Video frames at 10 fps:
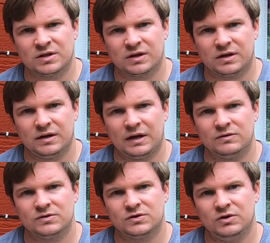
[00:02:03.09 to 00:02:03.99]
of the
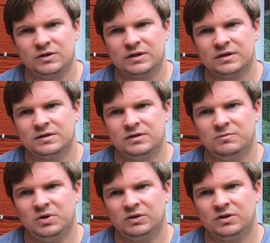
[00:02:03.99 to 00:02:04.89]
cutout so you can continue
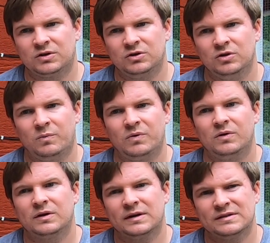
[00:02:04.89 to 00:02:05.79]
building your coop,
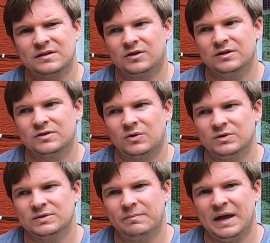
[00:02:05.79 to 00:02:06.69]
because there is
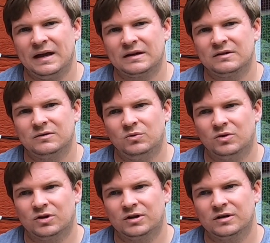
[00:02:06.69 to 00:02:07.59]
always a back
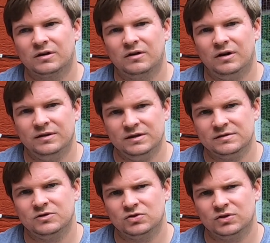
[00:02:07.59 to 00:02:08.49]
order on
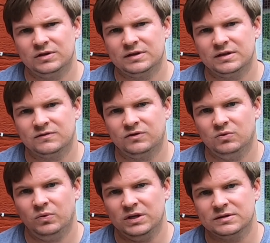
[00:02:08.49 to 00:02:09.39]
these. Usually it takes a few
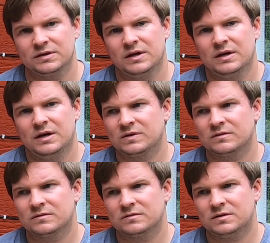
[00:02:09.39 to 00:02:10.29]
weeks.
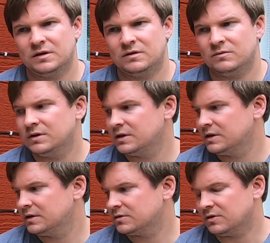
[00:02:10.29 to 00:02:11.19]
So
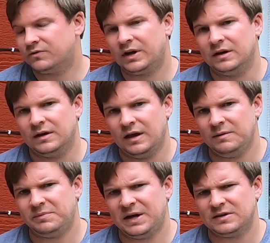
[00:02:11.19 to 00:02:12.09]
don't forget
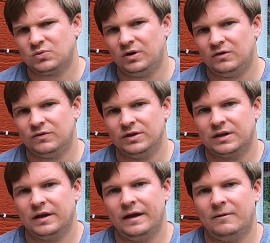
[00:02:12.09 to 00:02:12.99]
8 by 12 on the
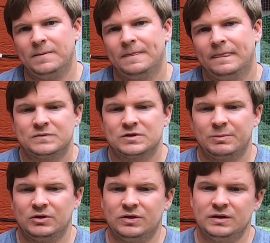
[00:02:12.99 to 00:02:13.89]
cutout. Some
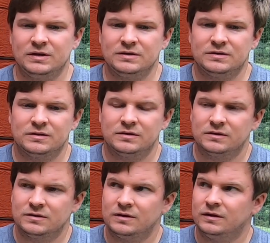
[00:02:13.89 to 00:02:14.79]
other things,
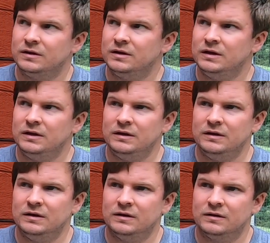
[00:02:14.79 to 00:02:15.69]
the